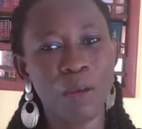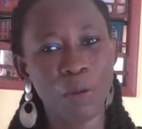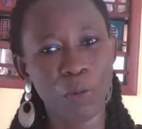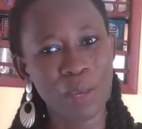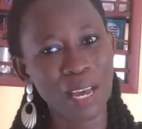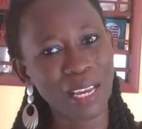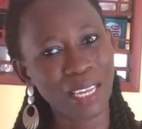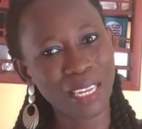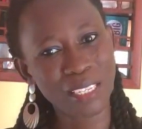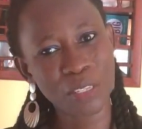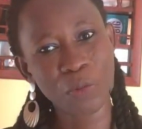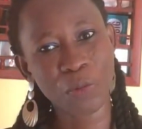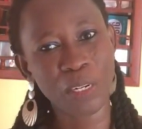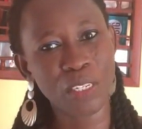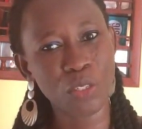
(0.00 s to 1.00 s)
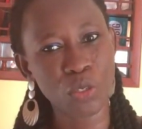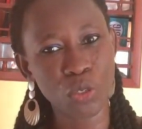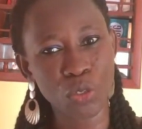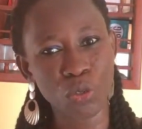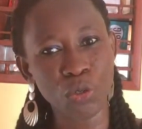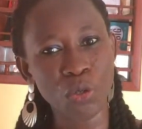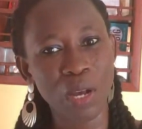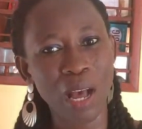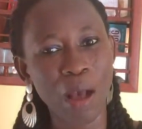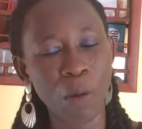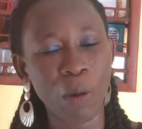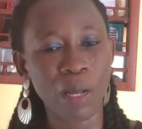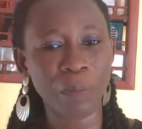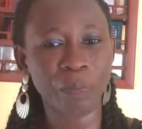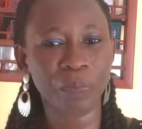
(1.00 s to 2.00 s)
We are getting ready to do
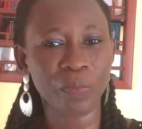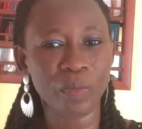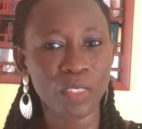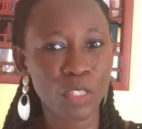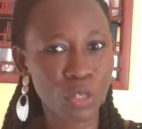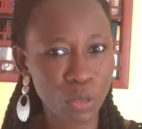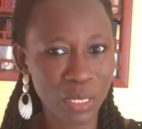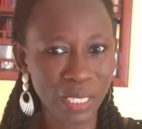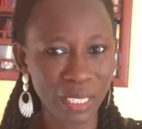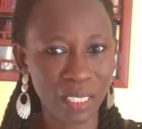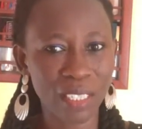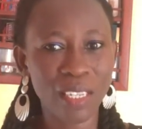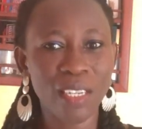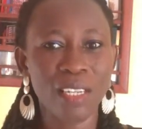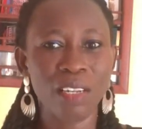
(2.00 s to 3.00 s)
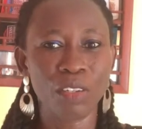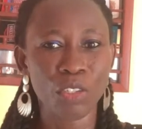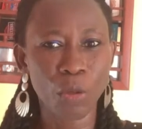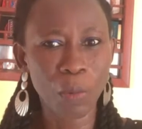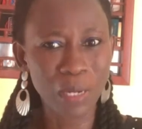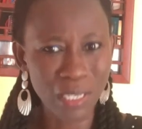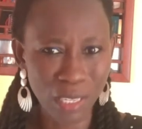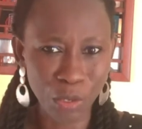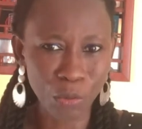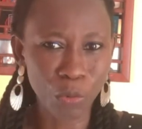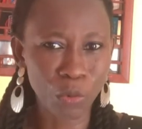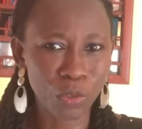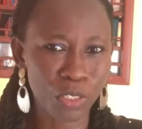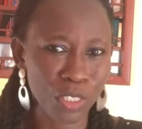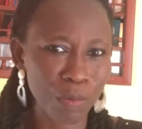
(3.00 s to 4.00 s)
our tunic. Somebody said,
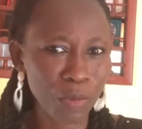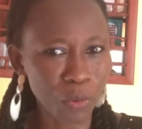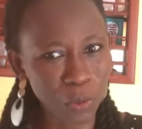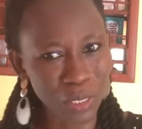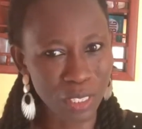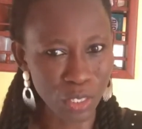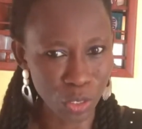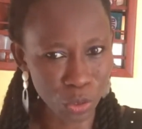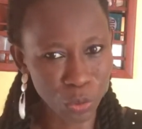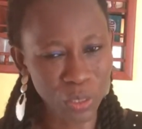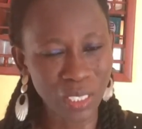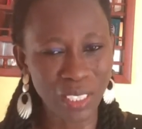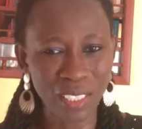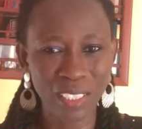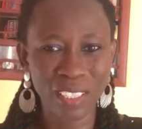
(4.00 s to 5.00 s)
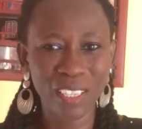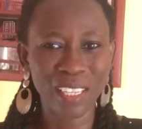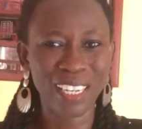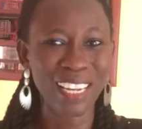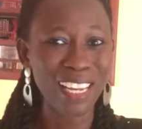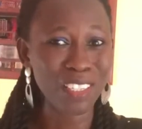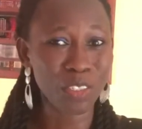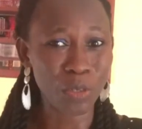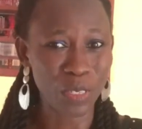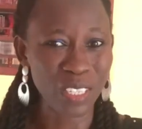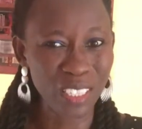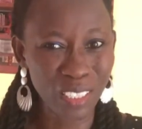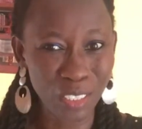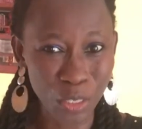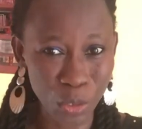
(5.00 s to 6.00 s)
"GB, what is tunic?" That's your
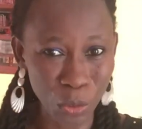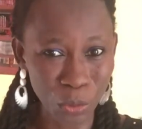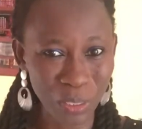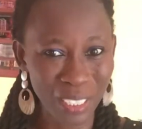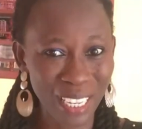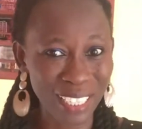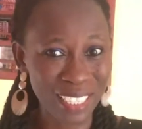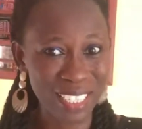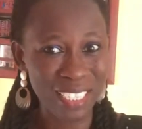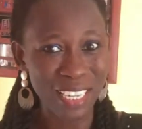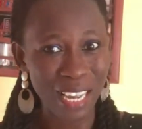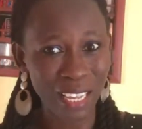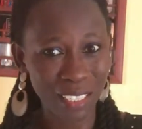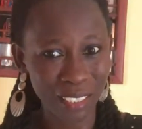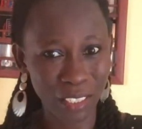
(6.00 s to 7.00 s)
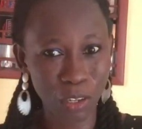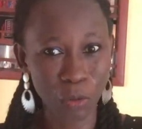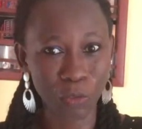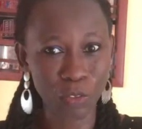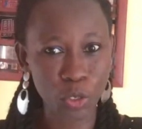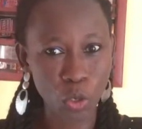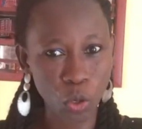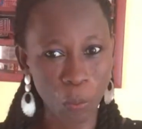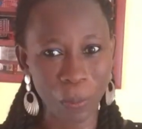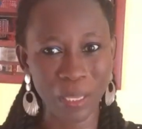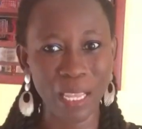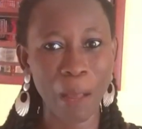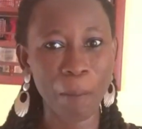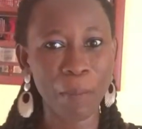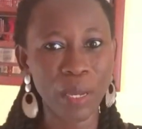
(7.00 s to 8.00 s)
senator, that style of top
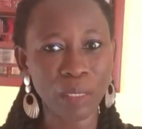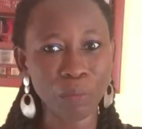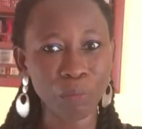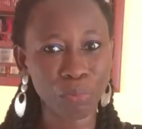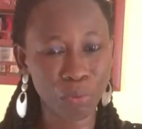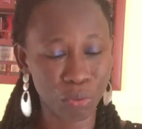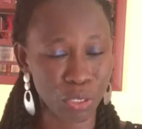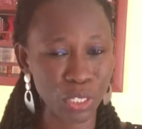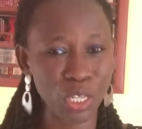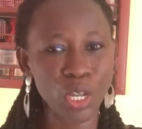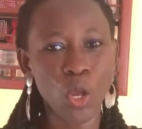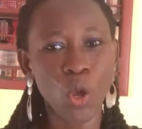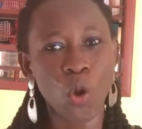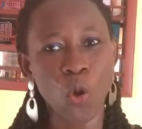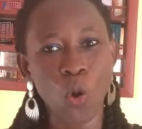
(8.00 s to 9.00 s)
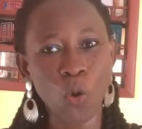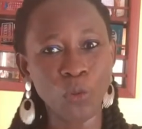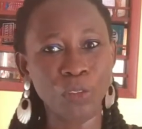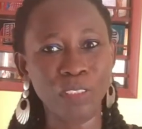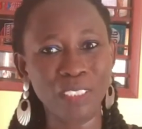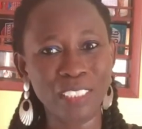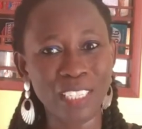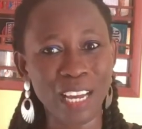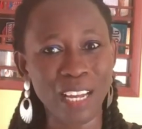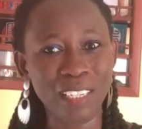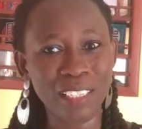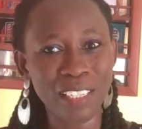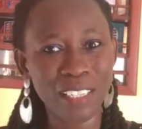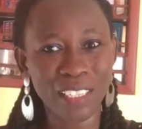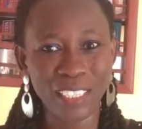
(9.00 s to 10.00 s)
that men put on their
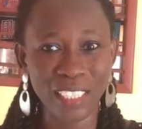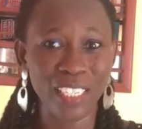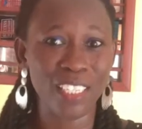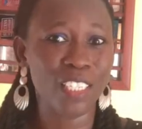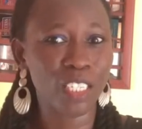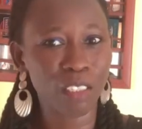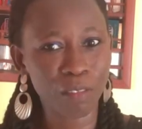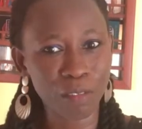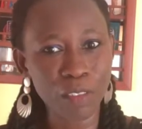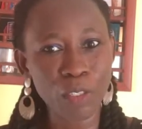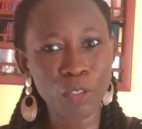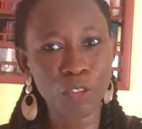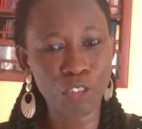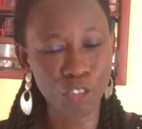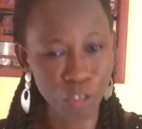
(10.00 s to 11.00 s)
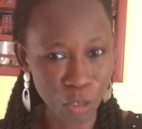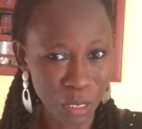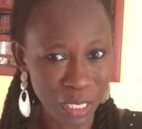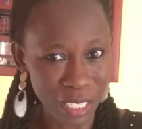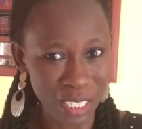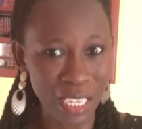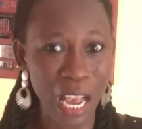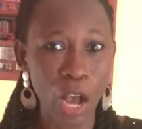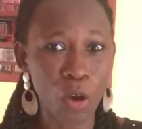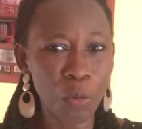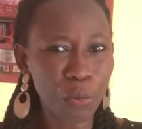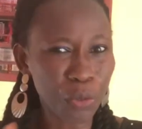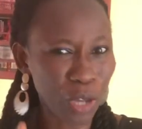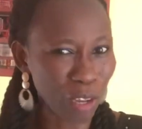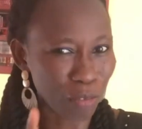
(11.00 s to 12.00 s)
native trousers. I
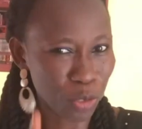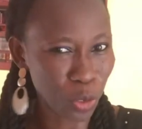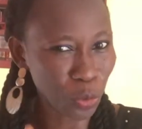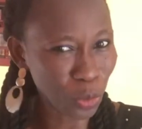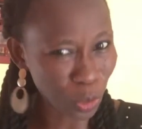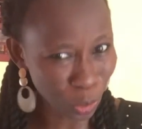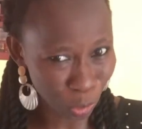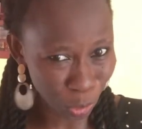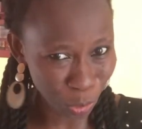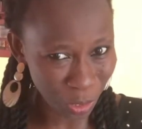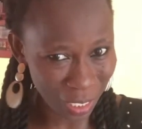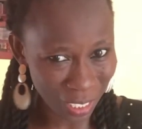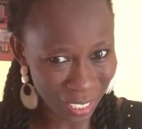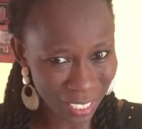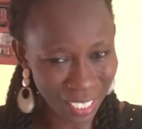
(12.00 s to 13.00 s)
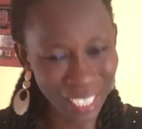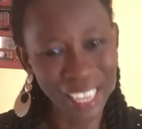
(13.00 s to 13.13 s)
hope you have sewn your trousers.